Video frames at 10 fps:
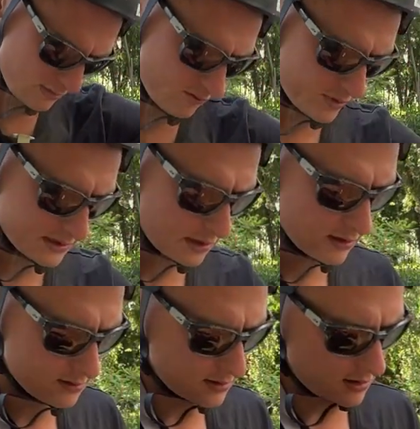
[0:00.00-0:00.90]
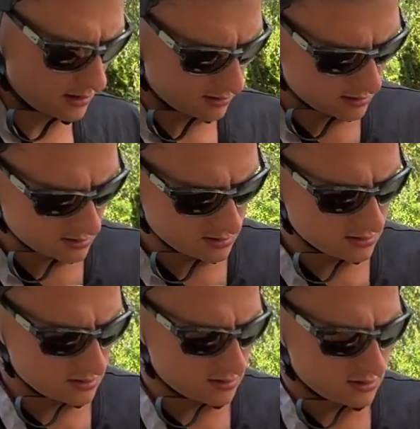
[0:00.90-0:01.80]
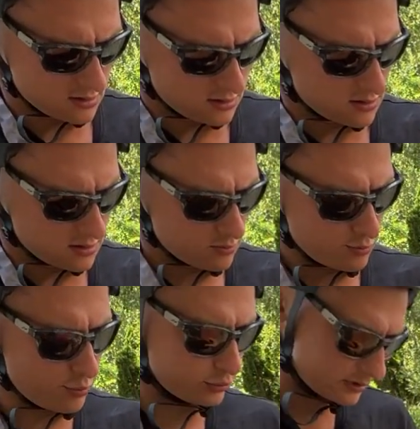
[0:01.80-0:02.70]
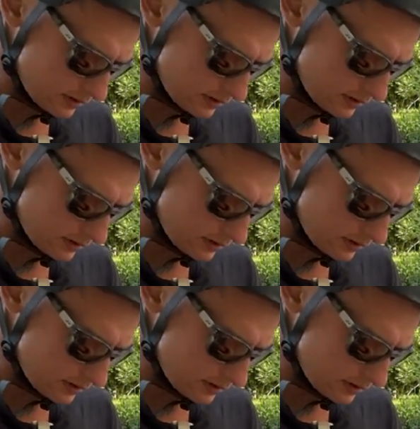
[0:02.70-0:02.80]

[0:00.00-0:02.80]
Give me a second, I'll put